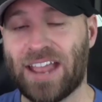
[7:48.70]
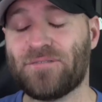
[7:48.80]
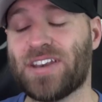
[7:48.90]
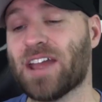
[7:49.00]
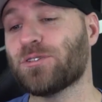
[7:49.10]
I
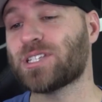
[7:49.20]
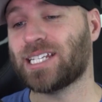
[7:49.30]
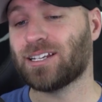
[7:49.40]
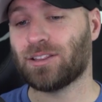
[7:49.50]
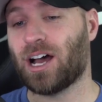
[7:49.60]
have never
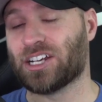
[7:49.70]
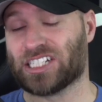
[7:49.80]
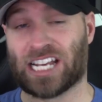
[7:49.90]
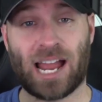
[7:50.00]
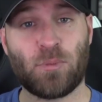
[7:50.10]
seen a
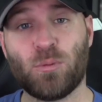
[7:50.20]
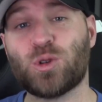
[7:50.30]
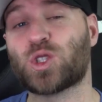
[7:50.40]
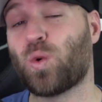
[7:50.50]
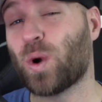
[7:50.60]
launch, and I'm
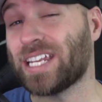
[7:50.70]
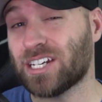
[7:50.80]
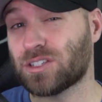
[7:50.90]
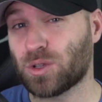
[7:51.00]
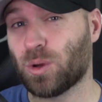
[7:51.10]
almost
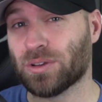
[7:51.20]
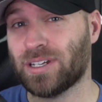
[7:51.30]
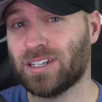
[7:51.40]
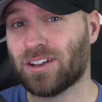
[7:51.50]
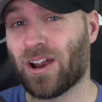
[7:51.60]
20 years
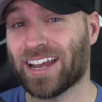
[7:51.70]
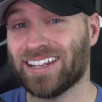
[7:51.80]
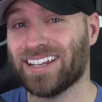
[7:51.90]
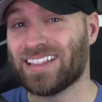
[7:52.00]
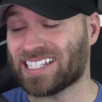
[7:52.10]
old, all
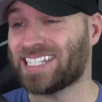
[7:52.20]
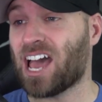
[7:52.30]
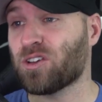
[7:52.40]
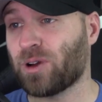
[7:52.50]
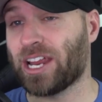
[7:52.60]
right? That's
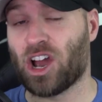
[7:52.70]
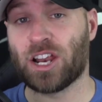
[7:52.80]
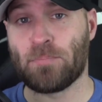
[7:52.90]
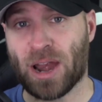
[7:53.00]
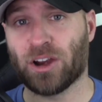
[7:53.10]
downright
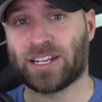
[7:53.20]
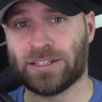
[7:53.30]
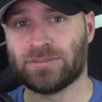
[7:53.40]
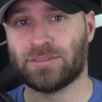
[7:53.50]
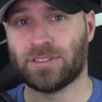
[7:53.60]

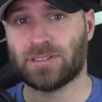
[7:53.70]
un-American.